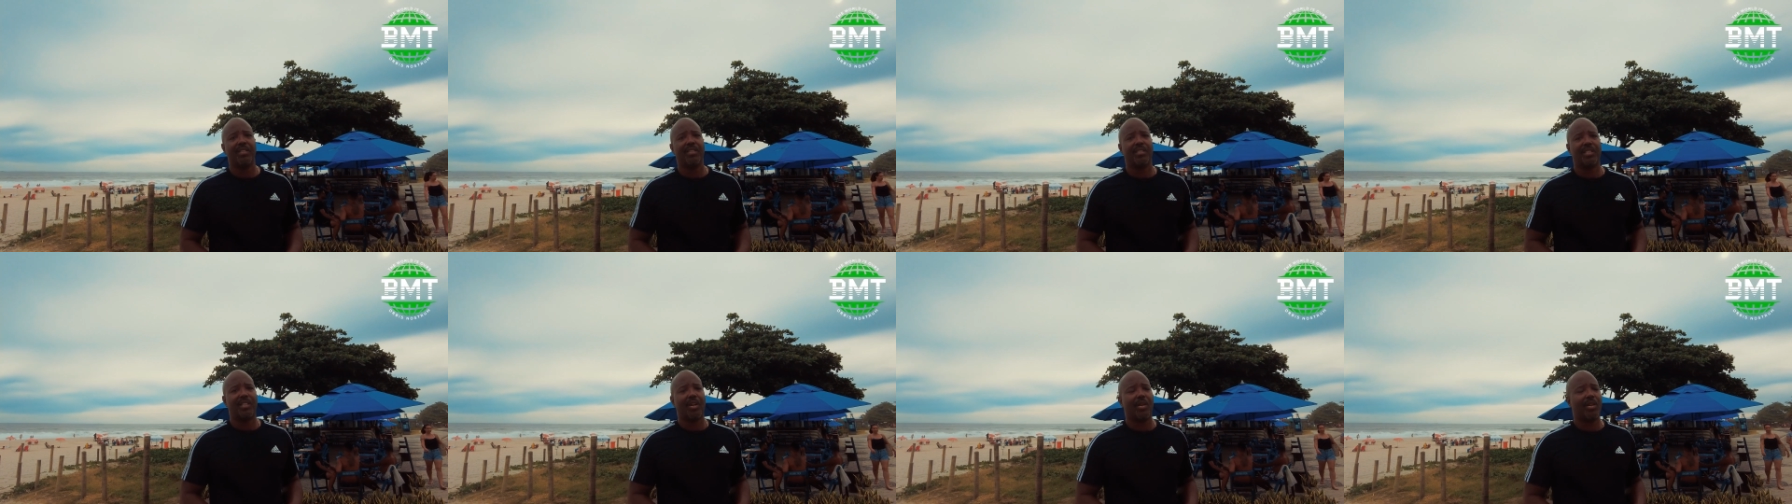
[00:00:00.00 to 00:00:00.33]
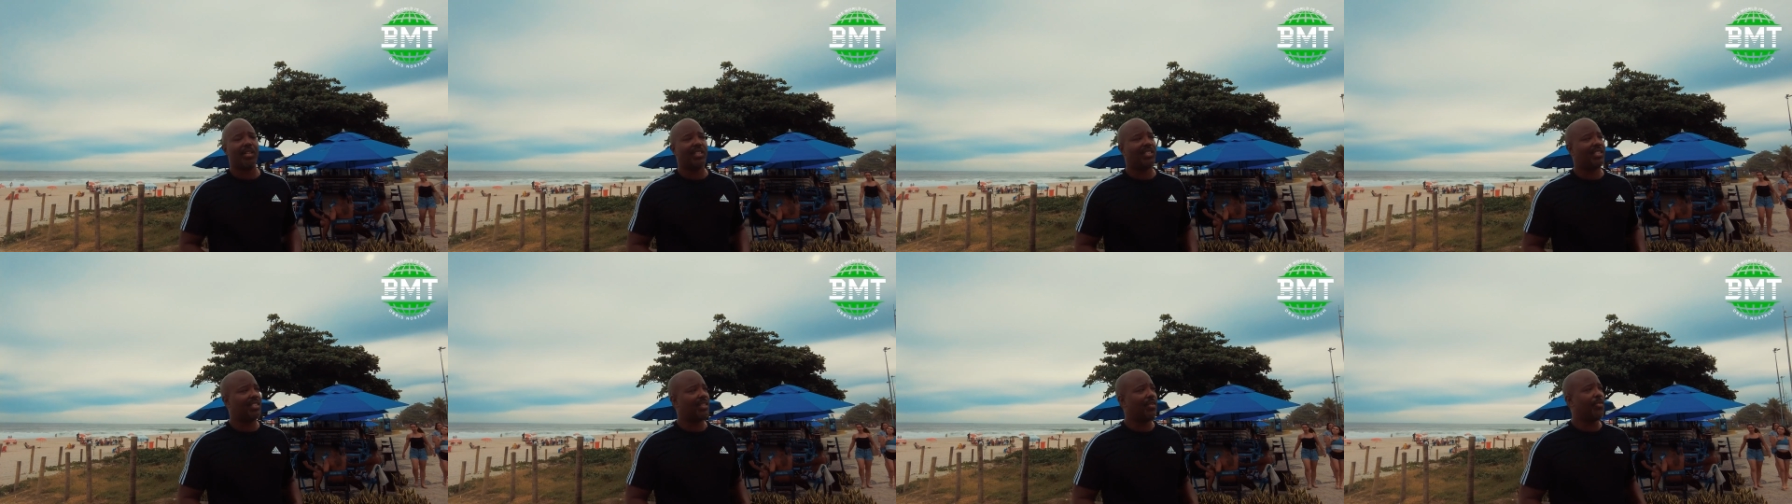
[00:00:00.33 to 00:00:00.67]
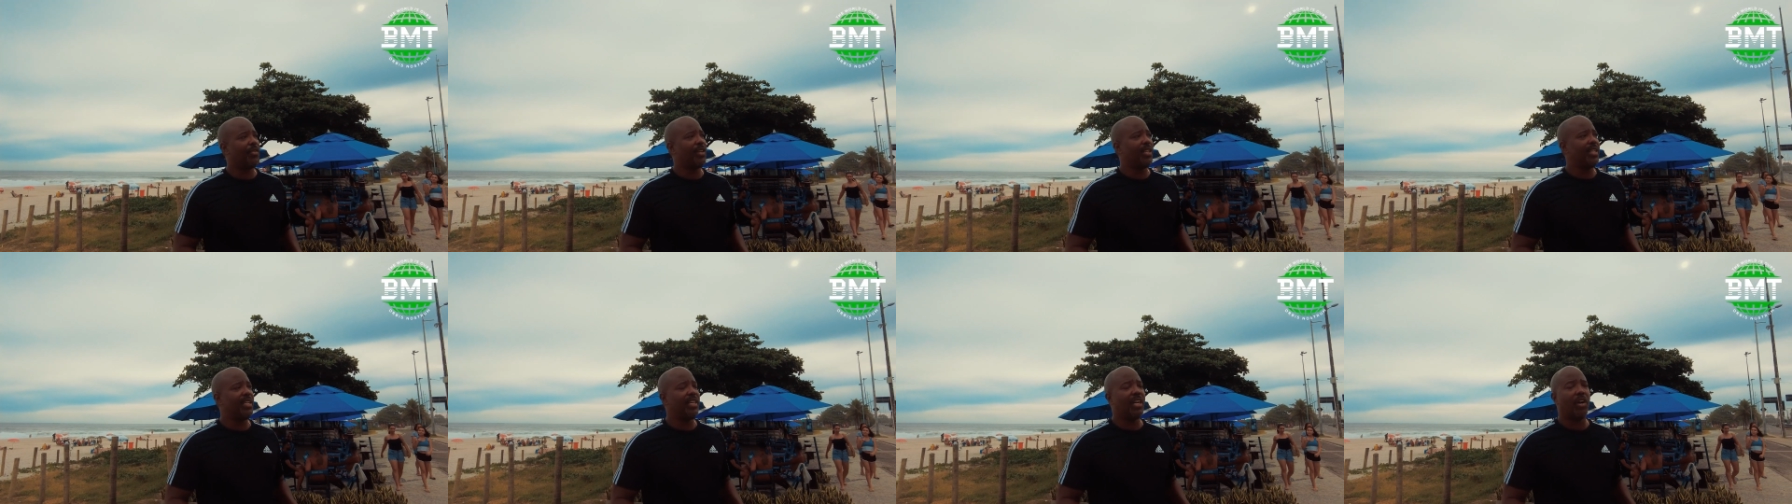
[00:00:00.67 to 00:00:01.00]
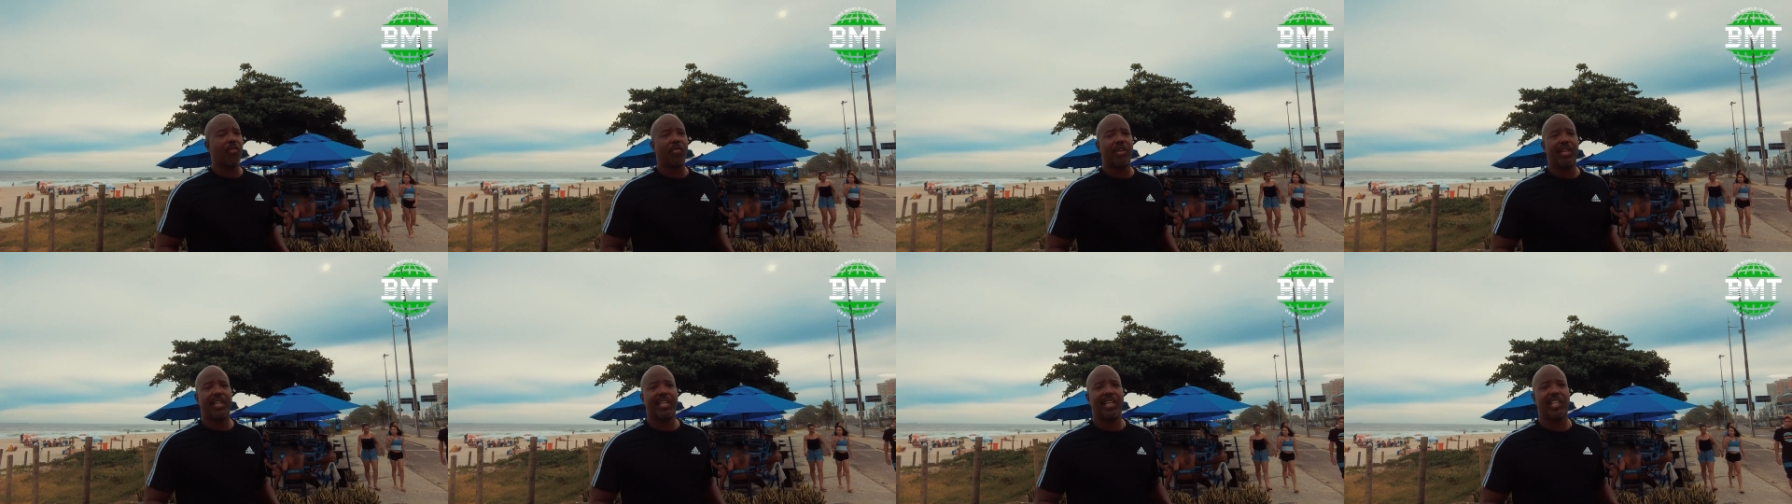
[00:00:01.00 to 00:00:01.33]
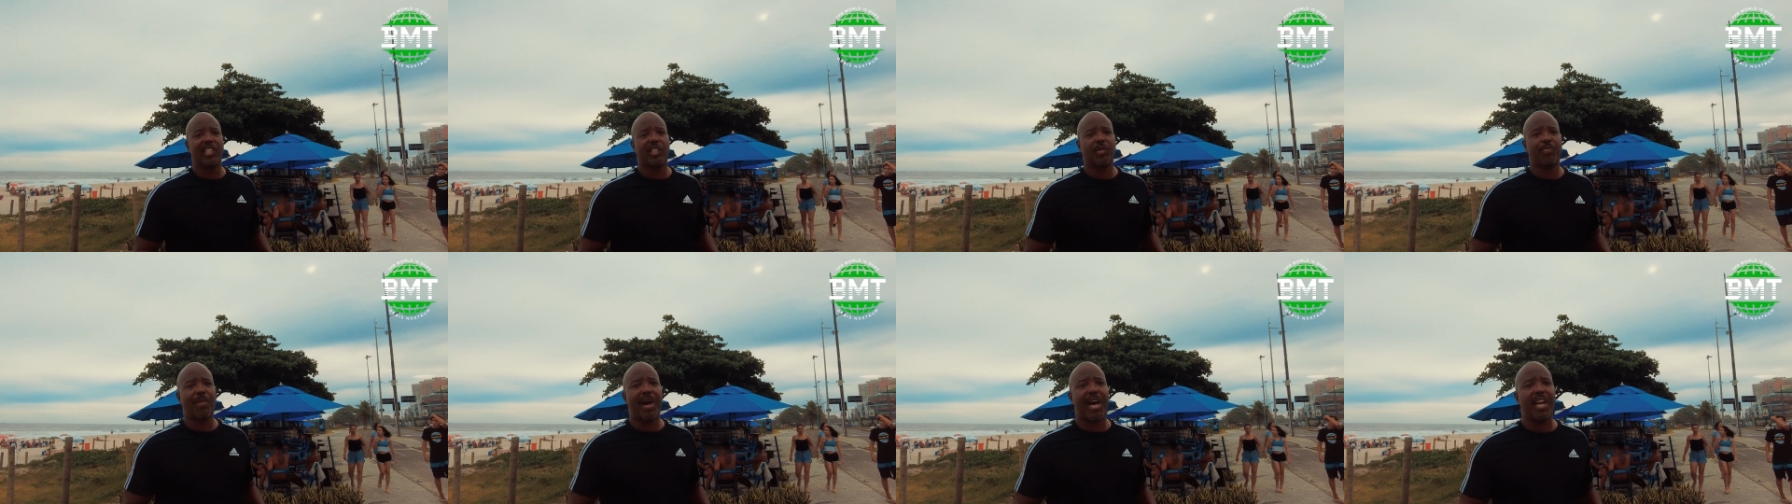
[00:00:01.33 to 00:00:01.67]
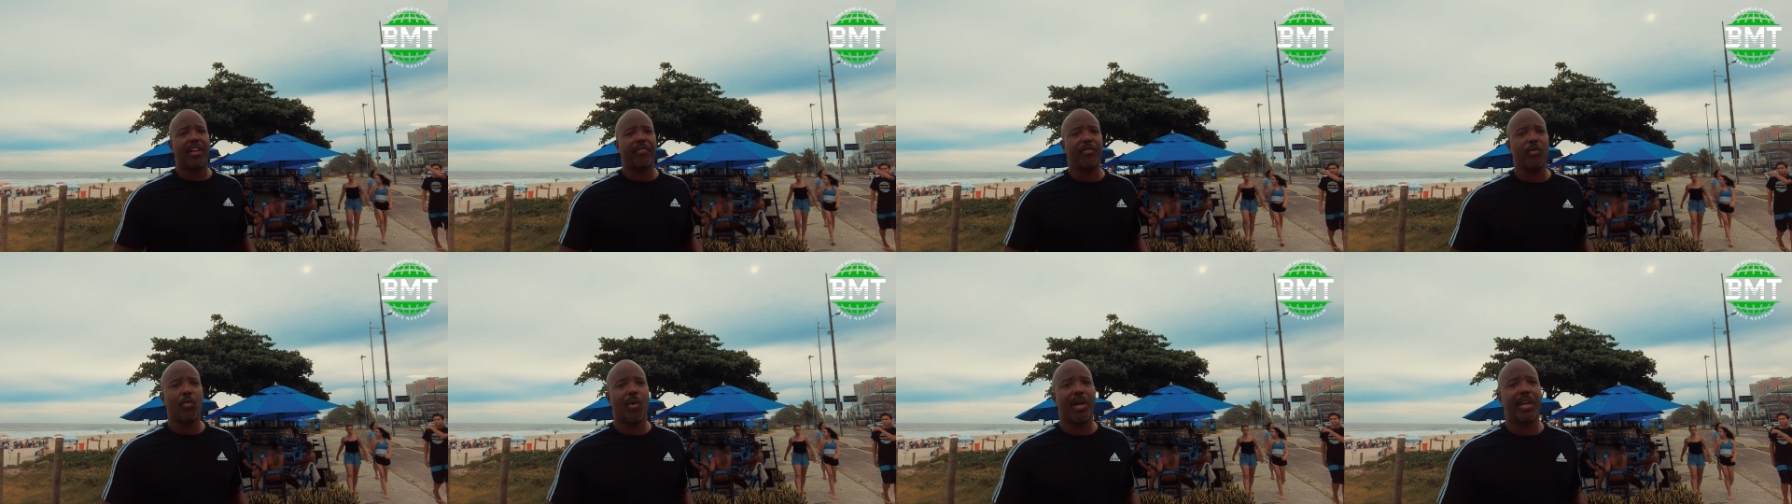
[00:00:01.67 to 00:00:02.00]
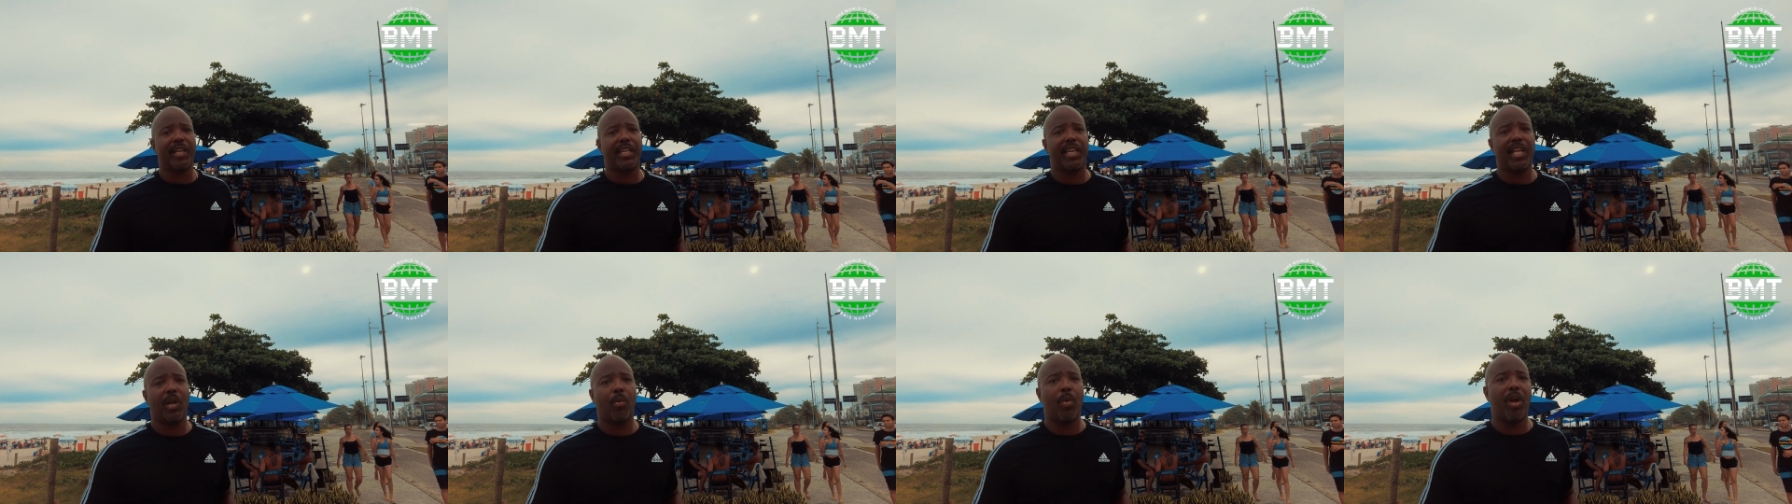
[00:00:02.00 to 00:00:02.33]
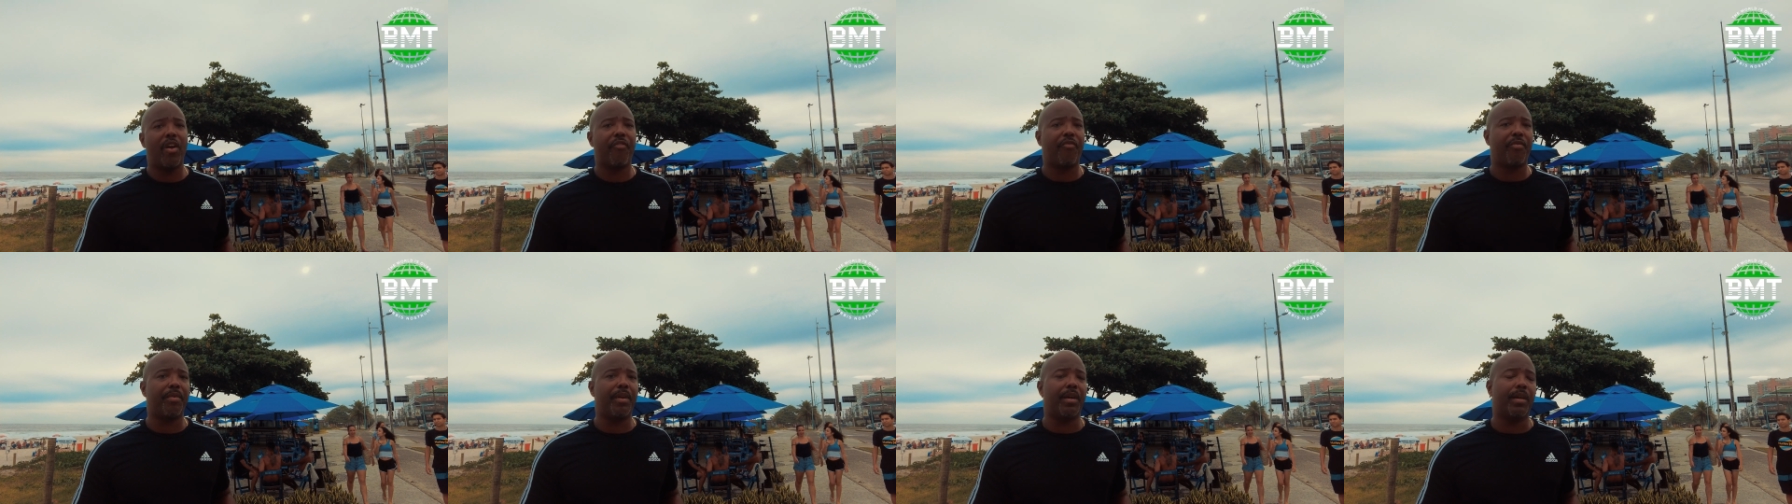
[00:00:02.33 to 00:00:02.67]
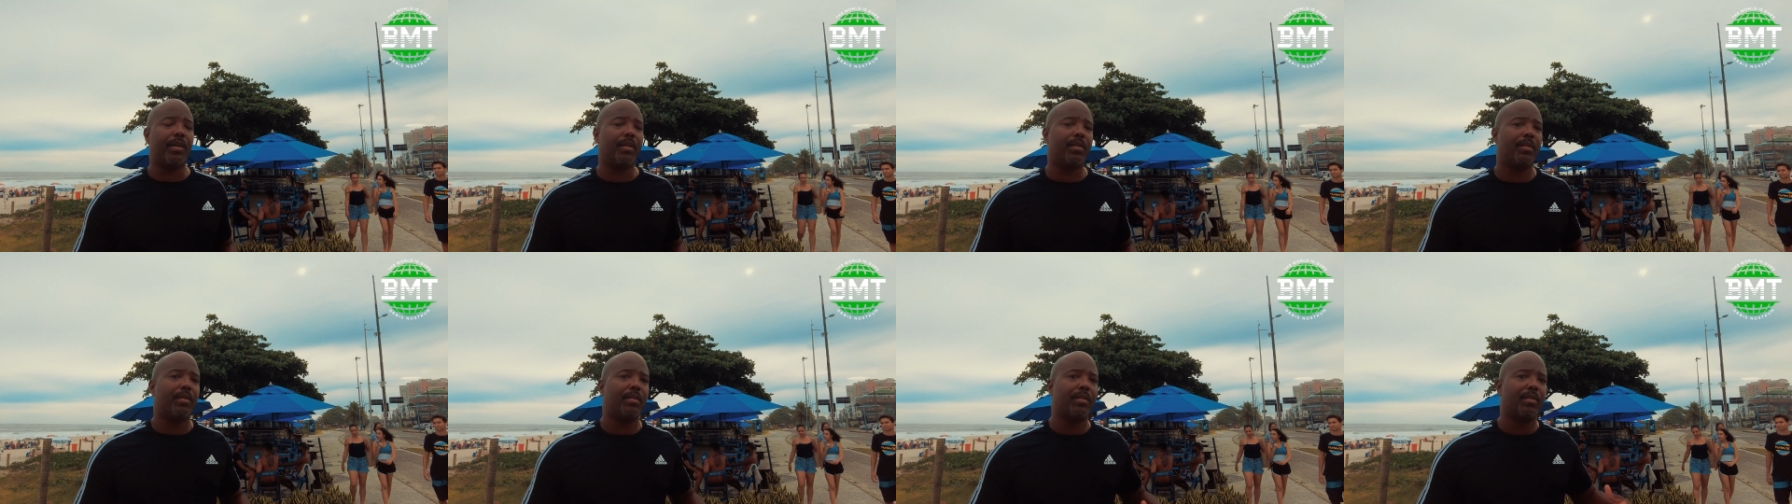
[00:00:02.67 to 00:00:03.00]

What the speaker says: So this is a really good spot if you want to get away from the